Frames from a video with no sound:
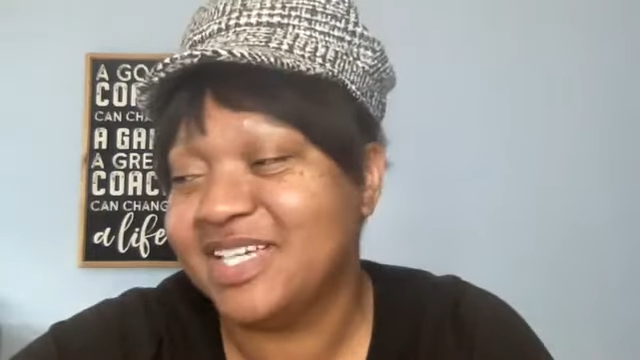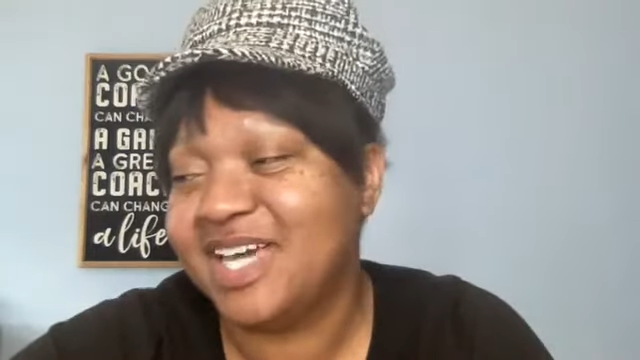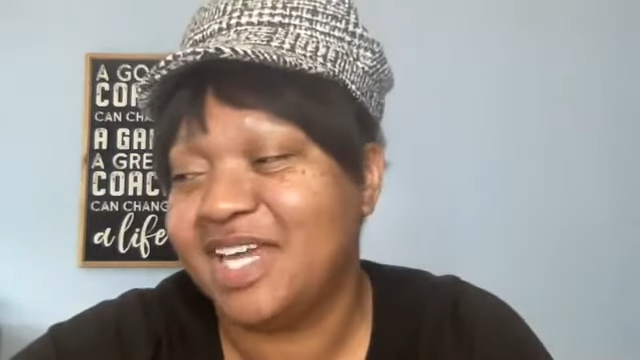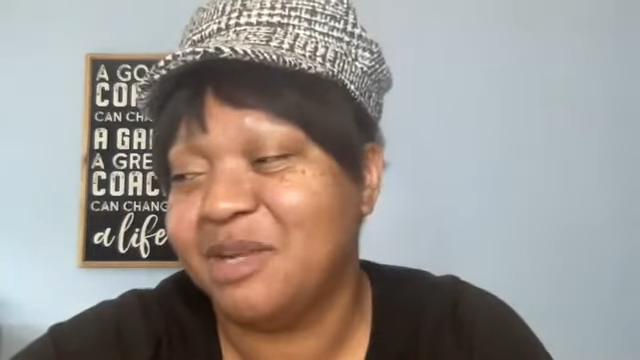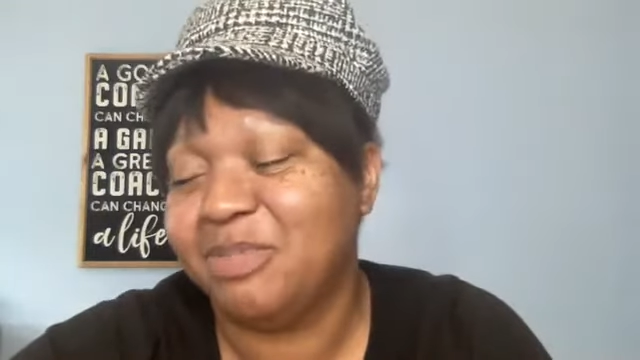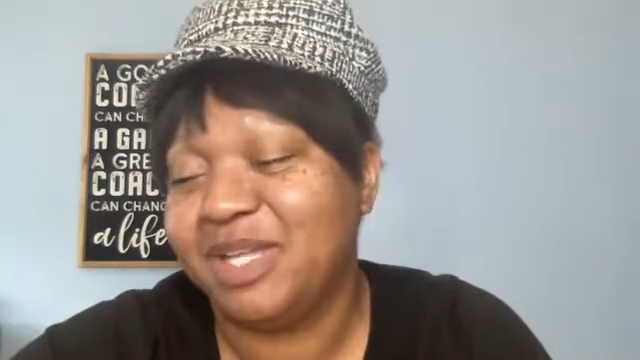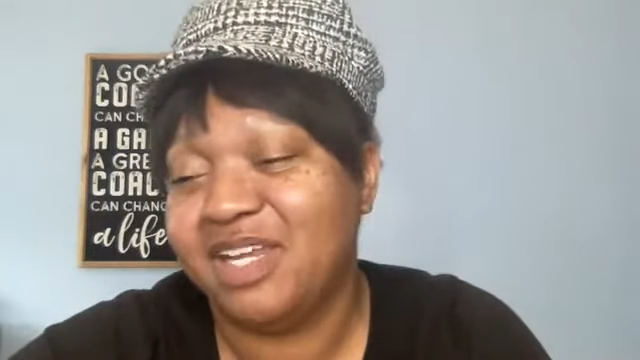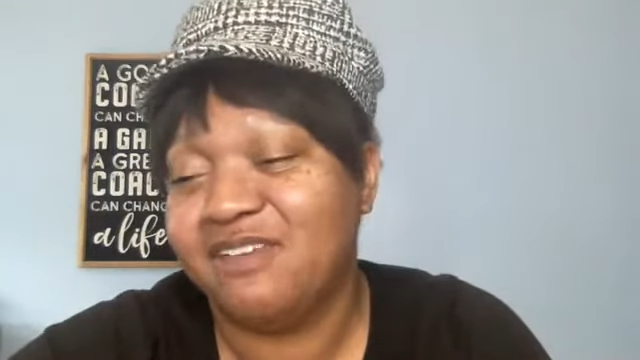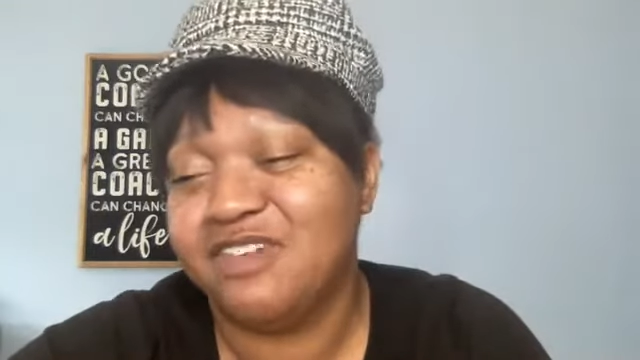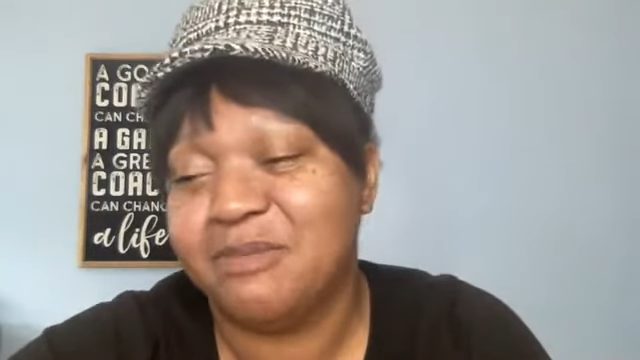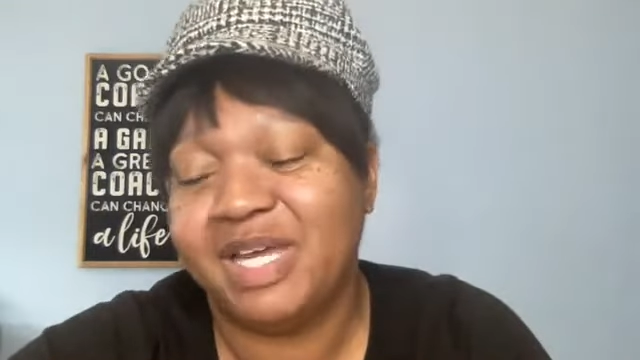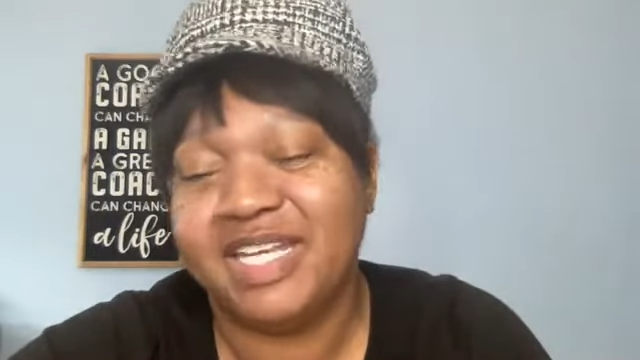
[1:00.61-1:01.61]
kind of
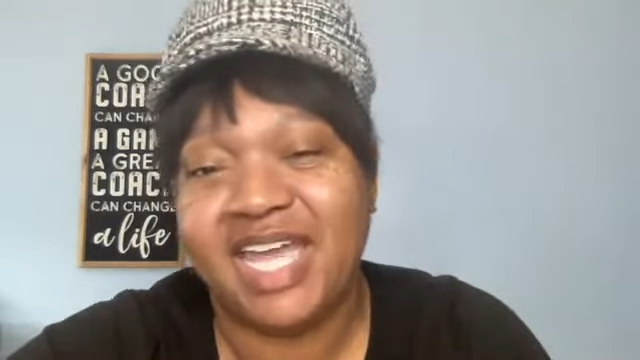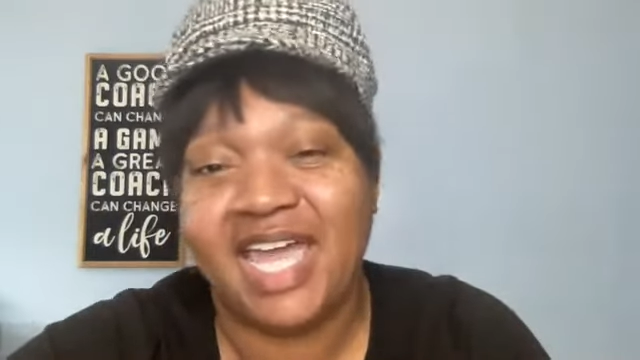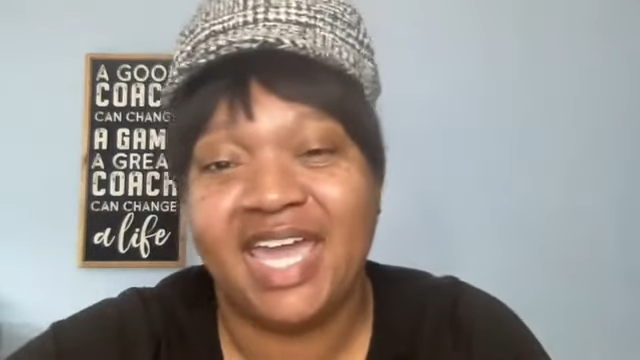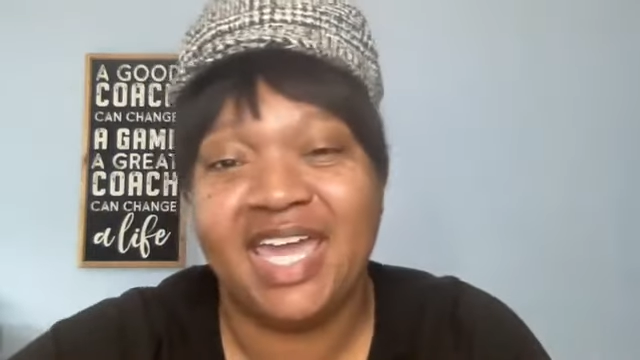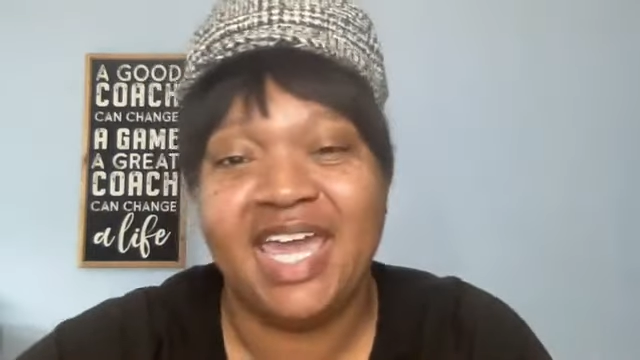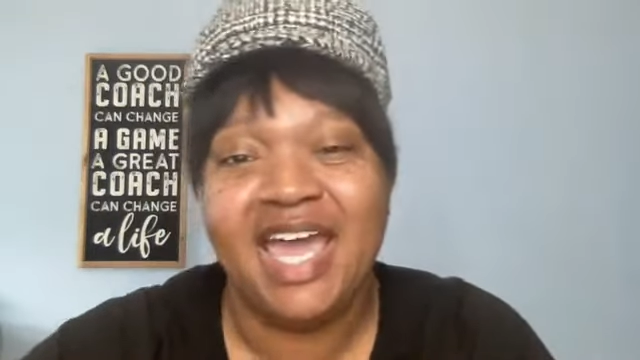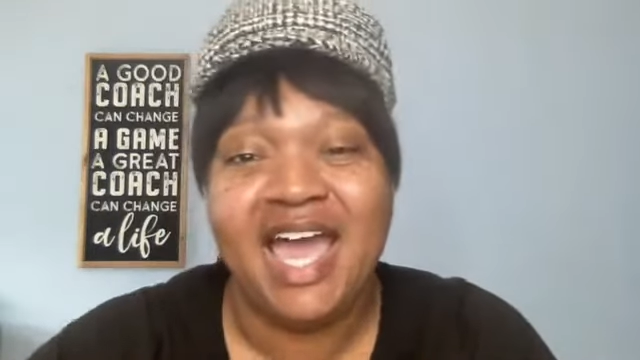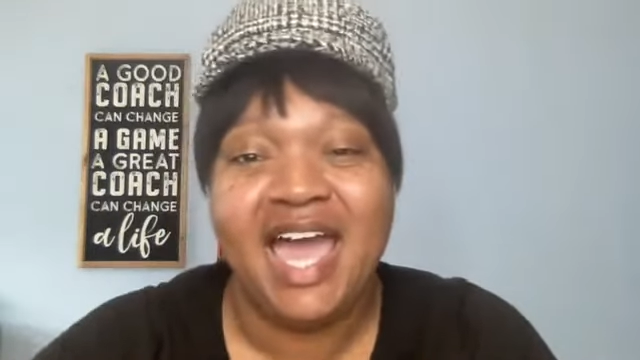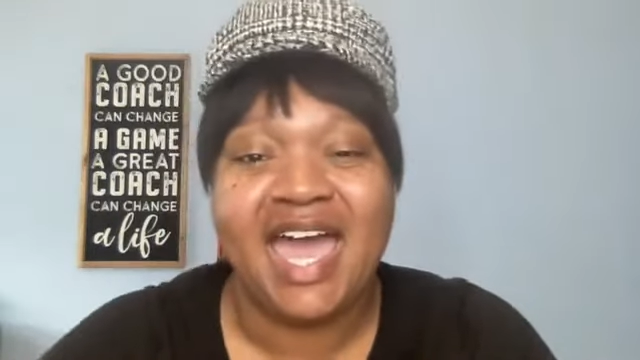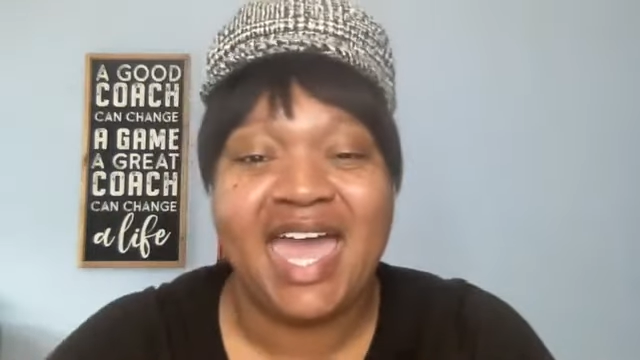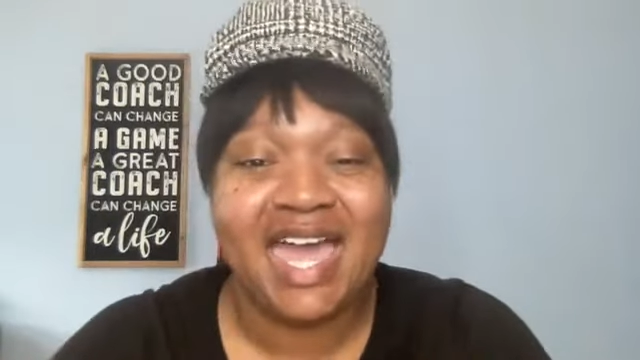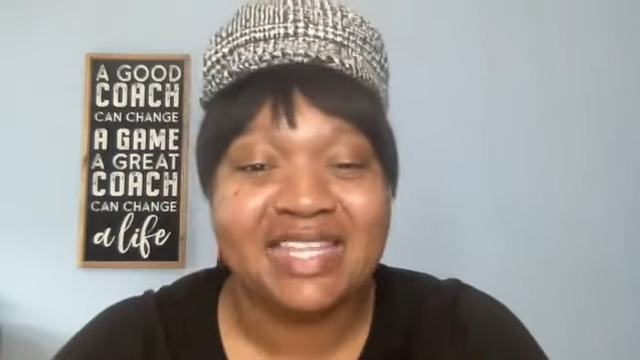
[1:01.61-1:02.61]
planning for my day.
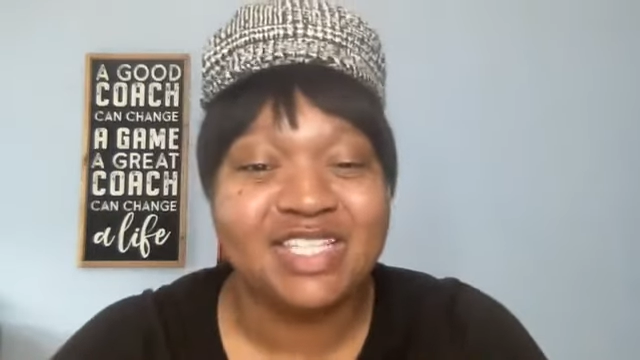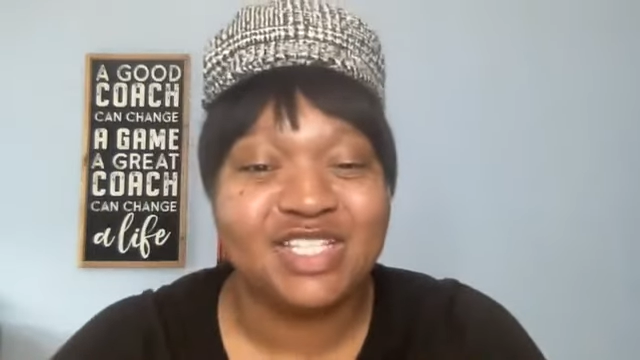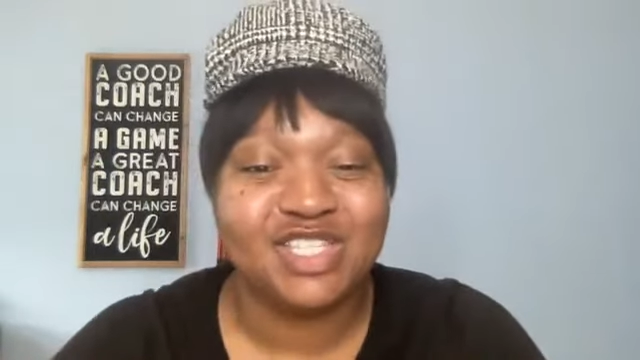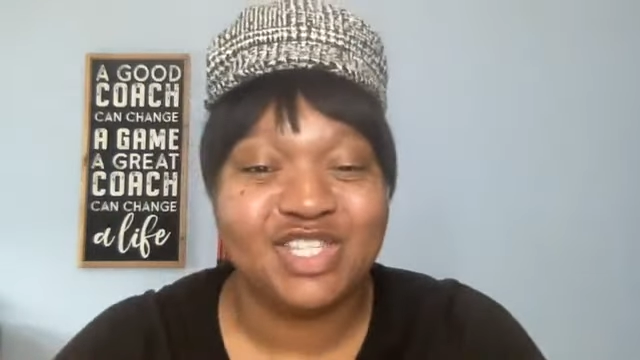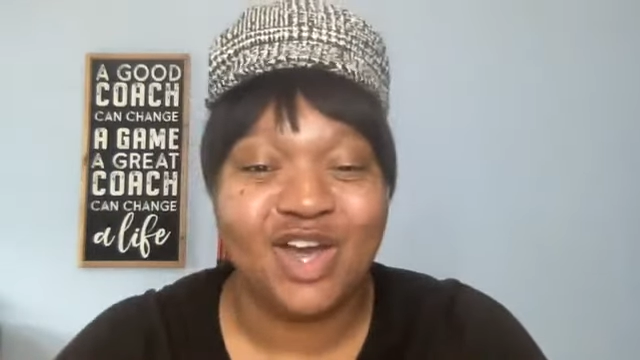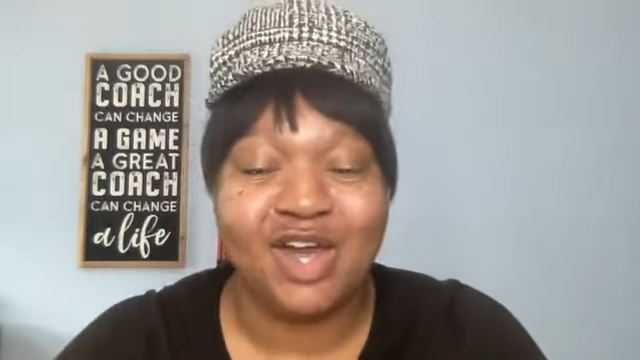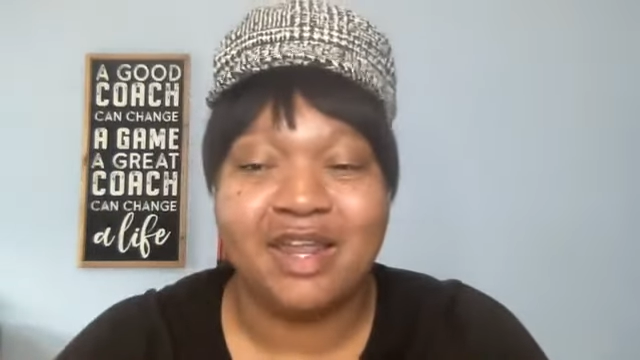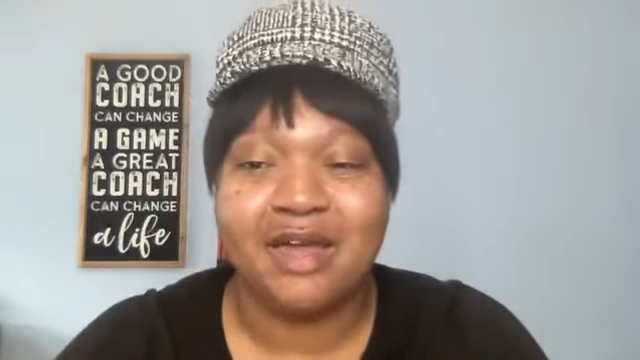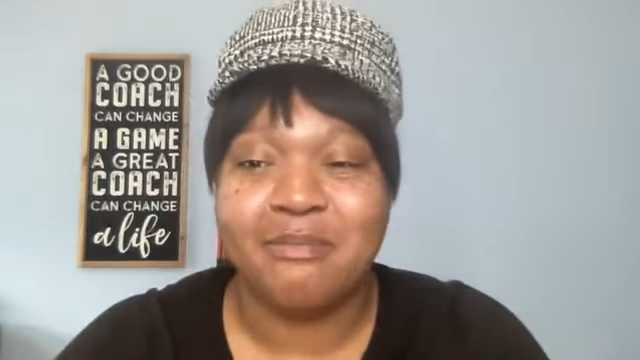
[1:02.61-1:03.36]
I had this thought